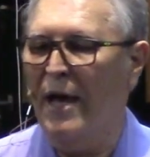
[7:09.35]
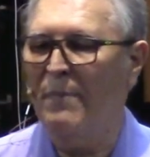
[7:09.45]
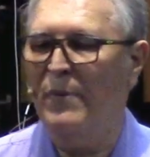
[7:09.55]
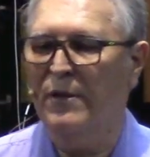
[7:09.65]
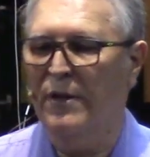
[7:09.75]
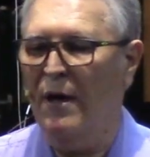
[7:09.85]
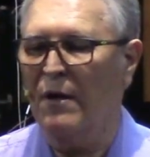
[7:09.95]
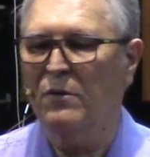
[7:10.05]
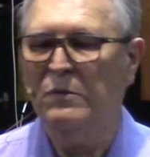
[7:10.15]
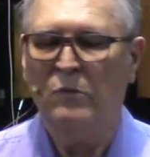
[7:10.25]
happened
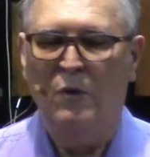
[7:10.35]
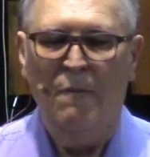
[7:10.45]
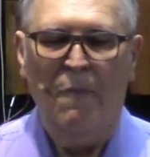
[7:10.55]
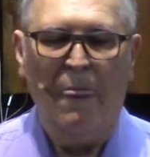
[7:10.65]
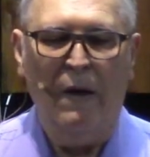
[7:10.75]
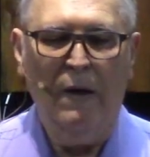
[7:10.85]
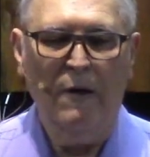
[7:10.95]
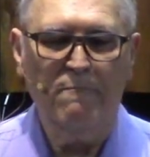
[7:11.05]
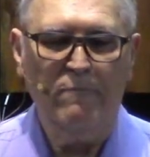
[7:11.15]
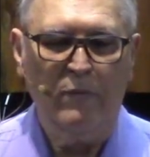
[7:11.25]
now.
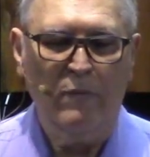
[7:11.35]
Um,